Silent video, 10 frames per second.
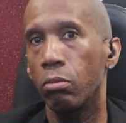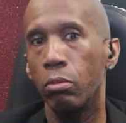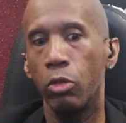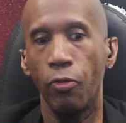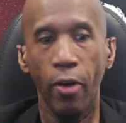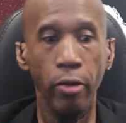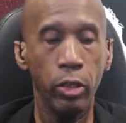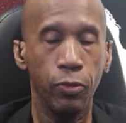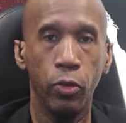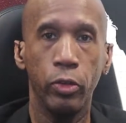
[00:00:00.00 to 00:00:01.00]

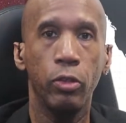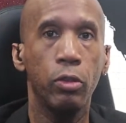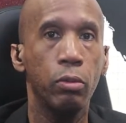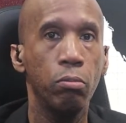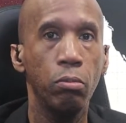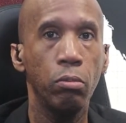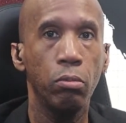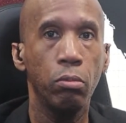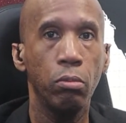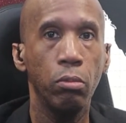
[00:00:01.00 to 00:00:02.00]
nefarious forces.
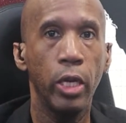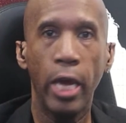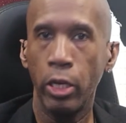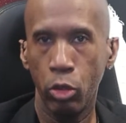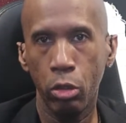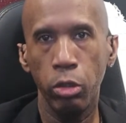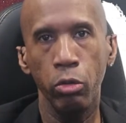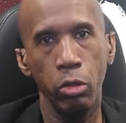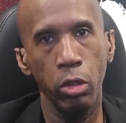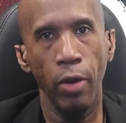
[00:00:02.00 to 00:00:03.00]
And that
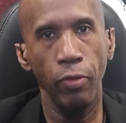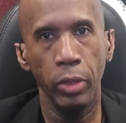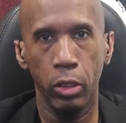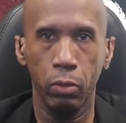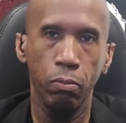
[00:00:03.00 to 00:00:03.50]
includes governments.